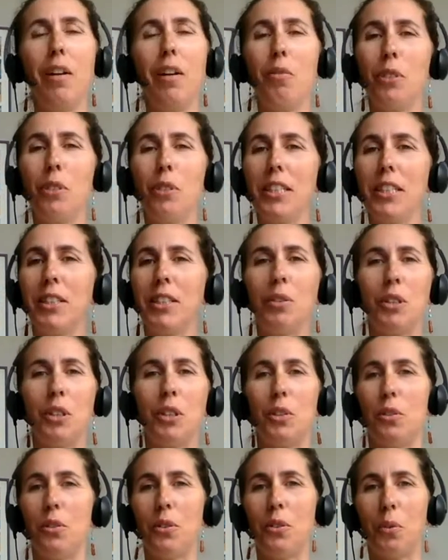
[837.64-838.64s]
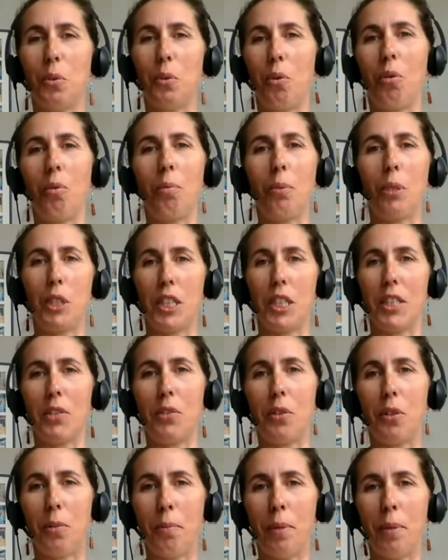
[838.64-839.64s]
I really don't use oral
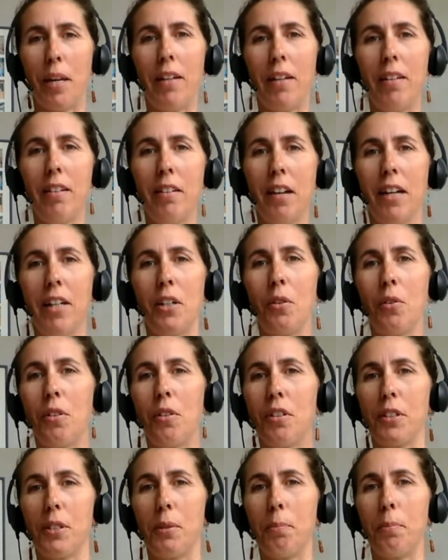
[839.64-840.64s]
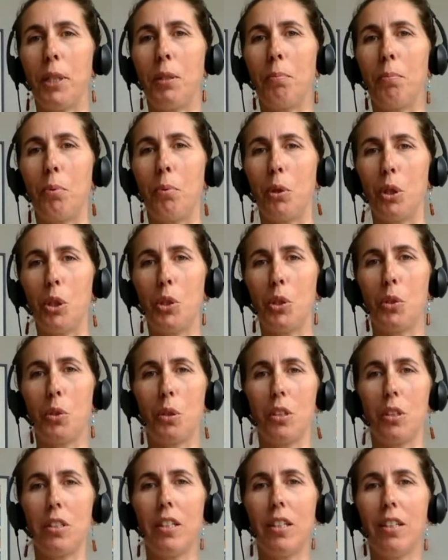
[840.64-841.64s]
progesterone in men. I know there's a big push
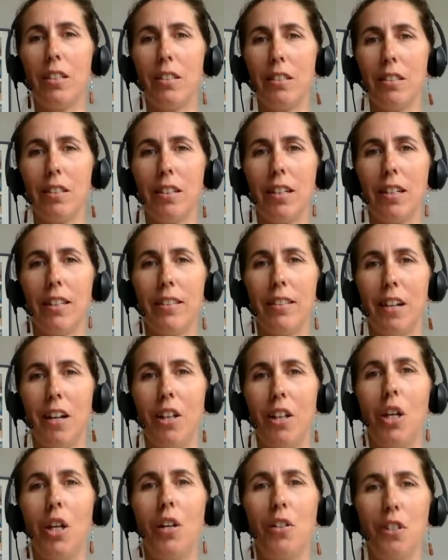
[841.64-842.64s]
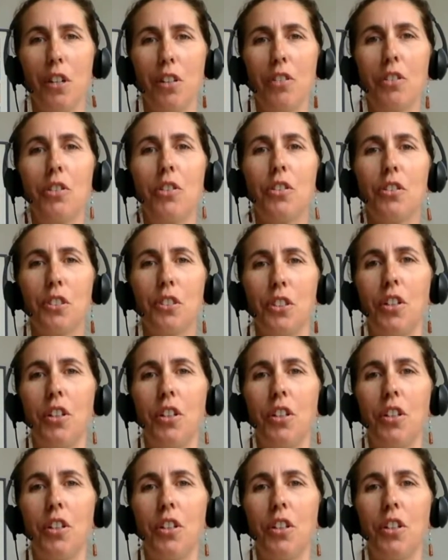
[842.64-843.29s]
towards it, and a lot of doctors are